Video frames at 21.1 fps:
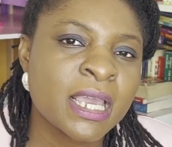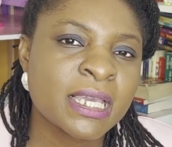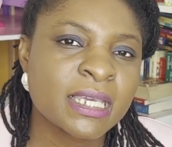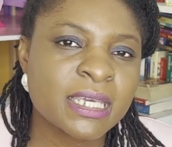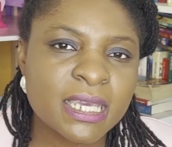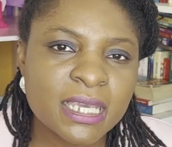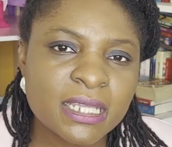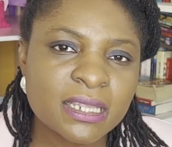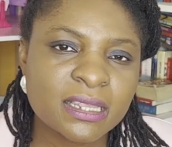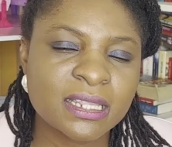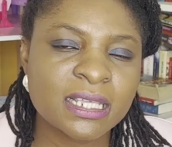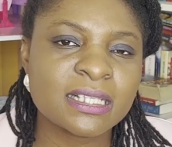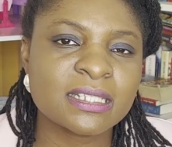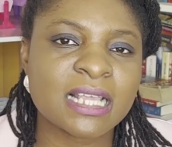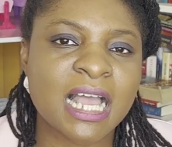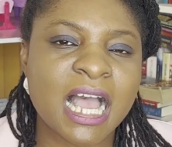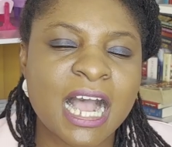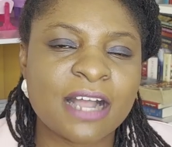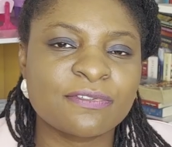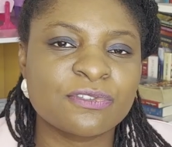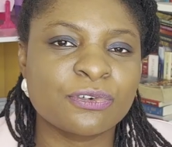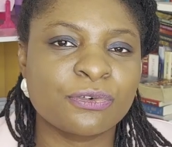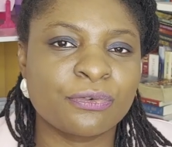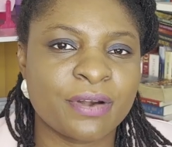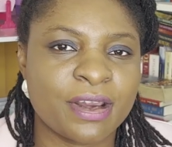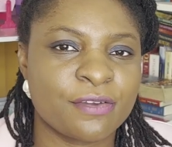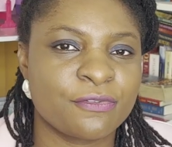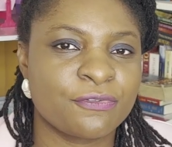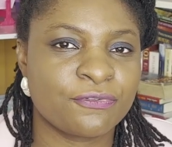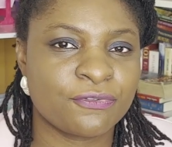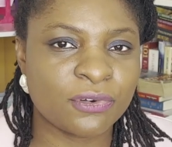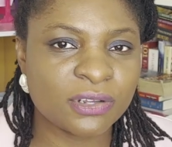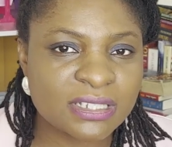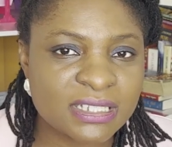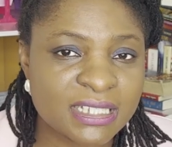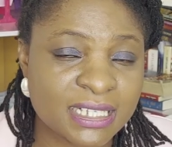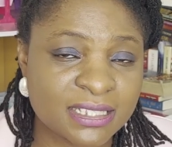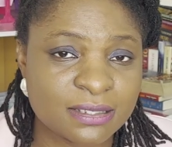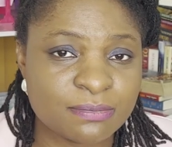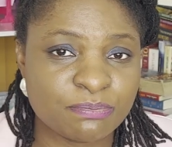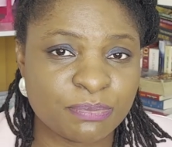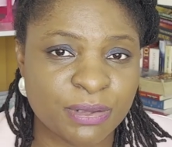key things that have to reinforce
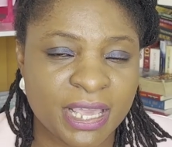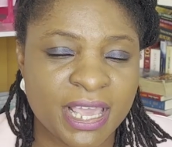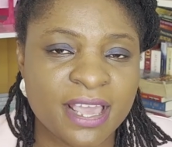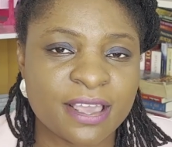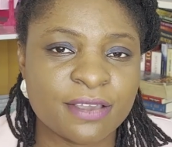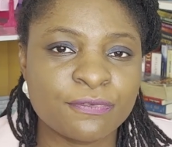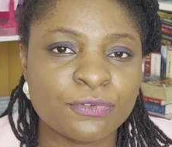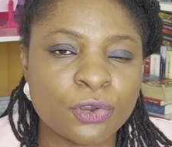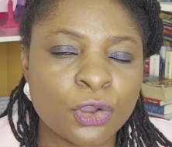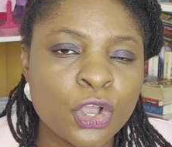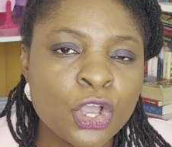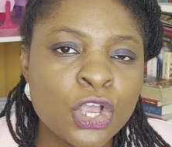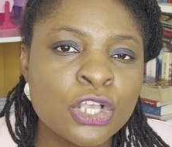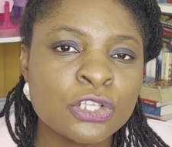certain behavior,